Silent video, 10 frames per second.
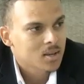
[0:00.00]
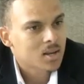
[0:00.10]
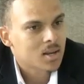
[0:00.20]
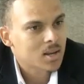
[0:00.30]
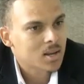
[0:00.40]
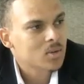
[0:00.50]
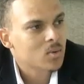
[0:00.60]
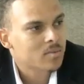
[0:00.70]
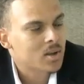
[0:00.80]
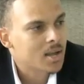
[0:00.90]
then clearly you
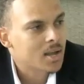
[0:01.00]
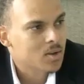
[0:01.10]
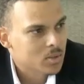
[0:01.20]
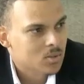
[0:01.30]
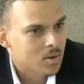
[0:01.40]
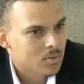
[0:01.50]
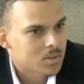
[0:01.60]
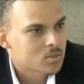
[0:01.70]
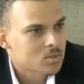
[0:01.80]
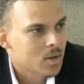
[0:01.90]
have a higher risk
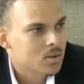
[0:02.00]
tolerance, right?